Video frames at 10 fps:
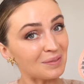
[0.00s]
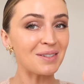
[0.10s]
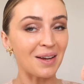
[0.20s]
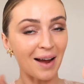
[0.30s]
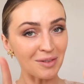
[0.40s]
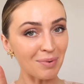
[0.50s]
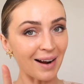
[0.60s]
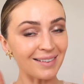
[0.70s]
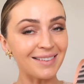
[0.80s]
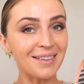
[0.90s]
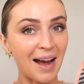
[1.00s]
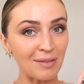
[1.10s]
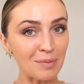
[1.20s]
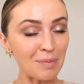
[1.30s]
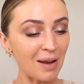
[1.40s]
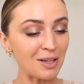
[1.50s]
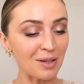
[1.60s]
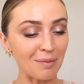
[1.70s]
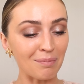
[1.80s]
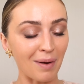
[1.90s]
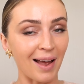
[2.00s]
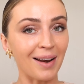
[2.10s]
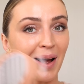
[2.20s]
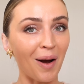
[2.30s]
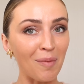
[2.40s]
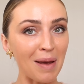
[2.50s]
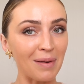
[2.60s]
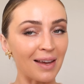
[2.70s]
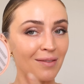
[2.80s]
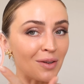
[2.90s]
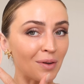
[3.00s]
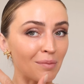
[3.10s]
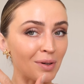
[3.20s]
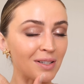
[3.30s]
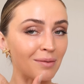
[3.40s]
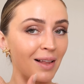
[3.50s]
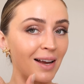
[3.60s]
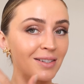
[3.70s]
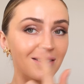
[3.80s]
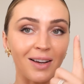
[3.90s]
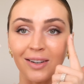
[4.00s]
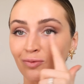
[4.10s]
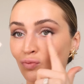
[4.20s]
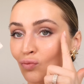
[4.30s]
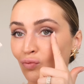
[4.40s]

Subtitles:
So you have to practice, you have to be patient, but oh baby, if you can put some lashes on,